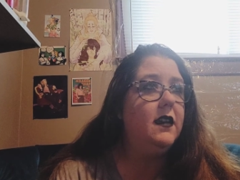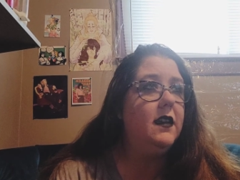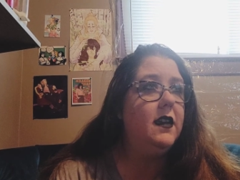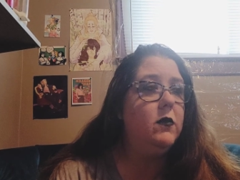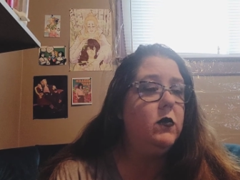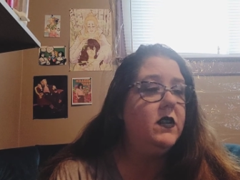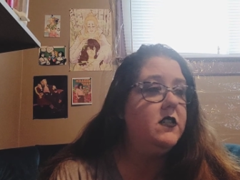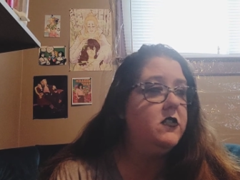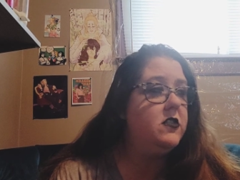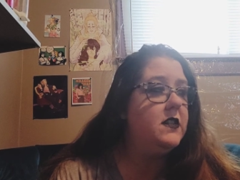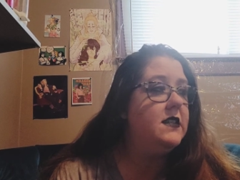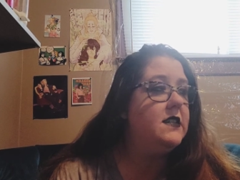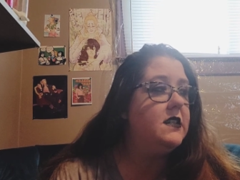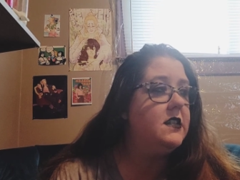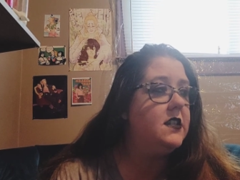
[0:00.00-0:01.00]
it was
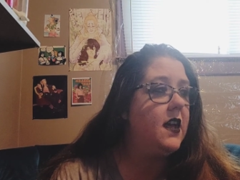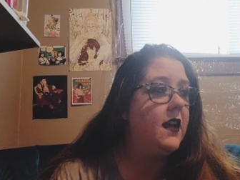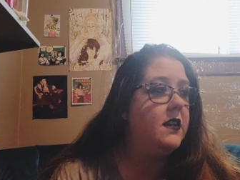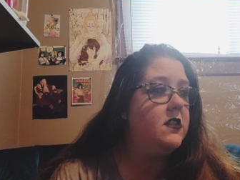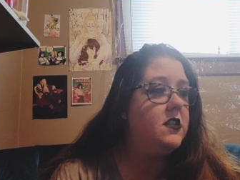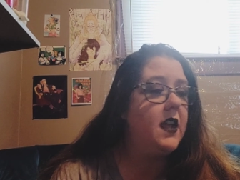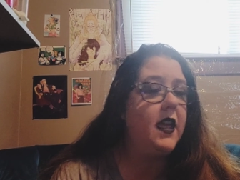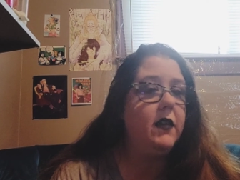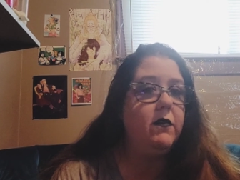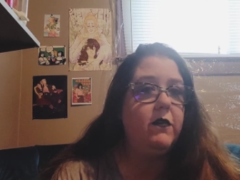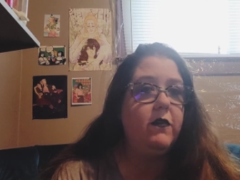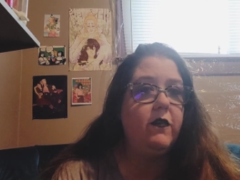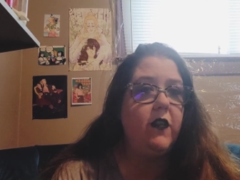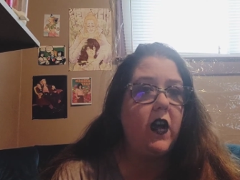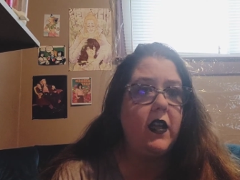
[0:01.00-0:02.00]
just such a
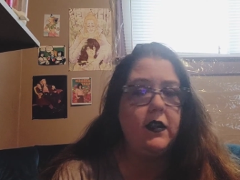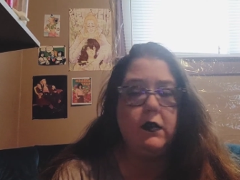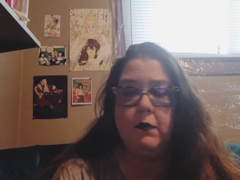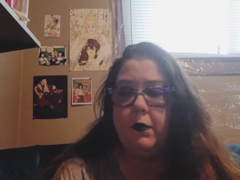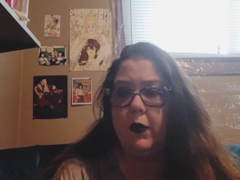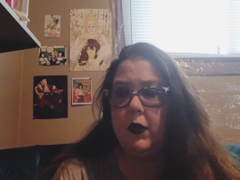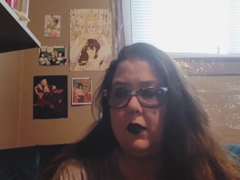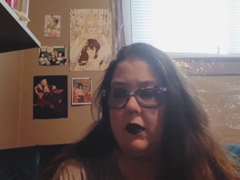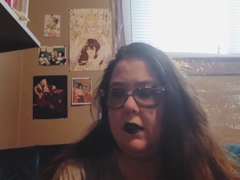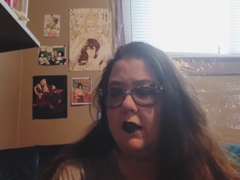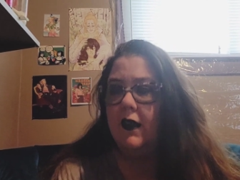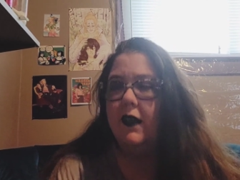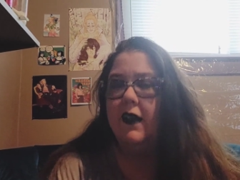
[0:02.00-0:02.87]
fun book.